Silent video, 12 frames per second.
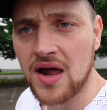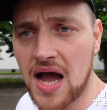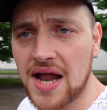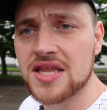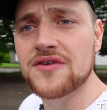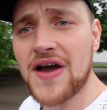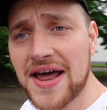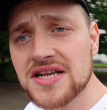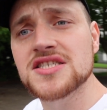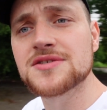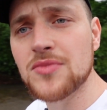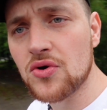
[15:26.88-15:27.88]
and you've had
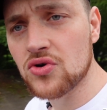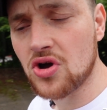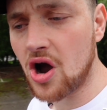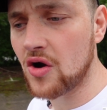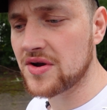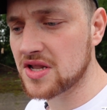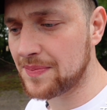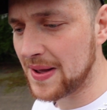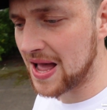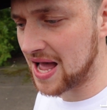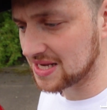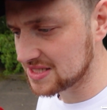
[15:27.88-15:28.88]
a small car in the
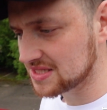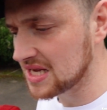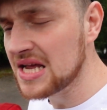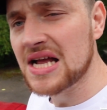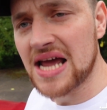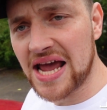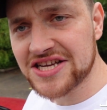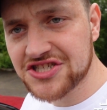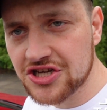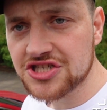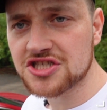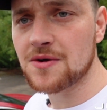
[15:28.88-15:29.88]
past, it's
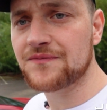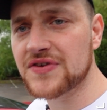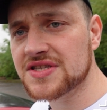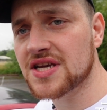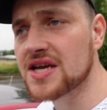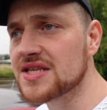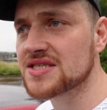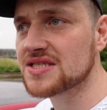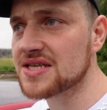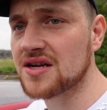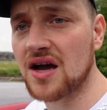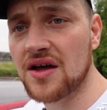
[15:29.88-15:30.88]
just something to
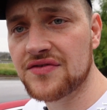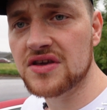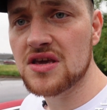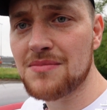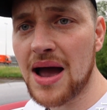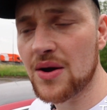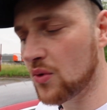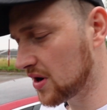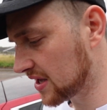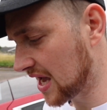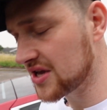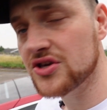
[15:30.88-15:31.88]
consider that you might
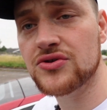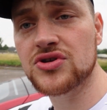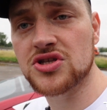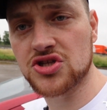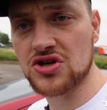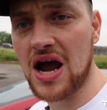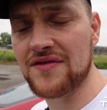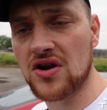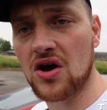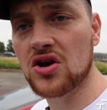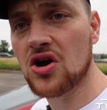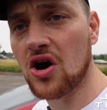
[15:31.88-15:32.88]
want to get used to driving
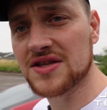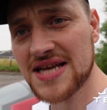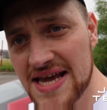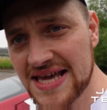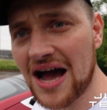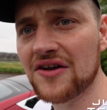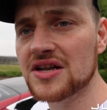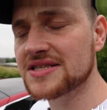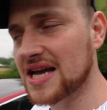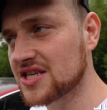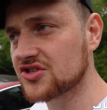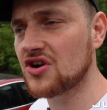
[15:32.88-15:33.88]
a long car. Take it on a
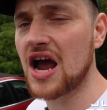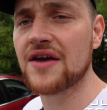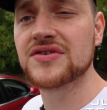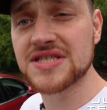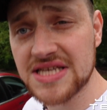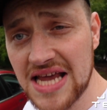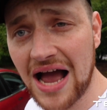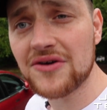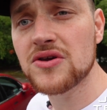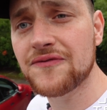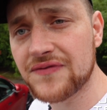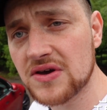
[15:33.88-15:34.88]
test drive, see how
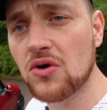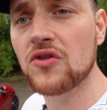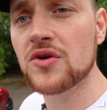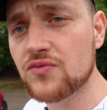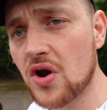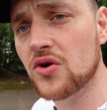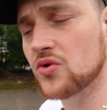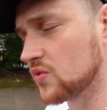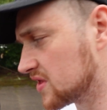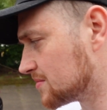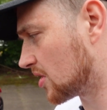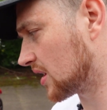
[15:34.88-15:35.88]
you feel on the road
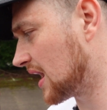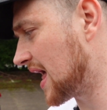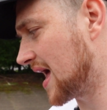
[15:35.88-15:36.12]
with the Model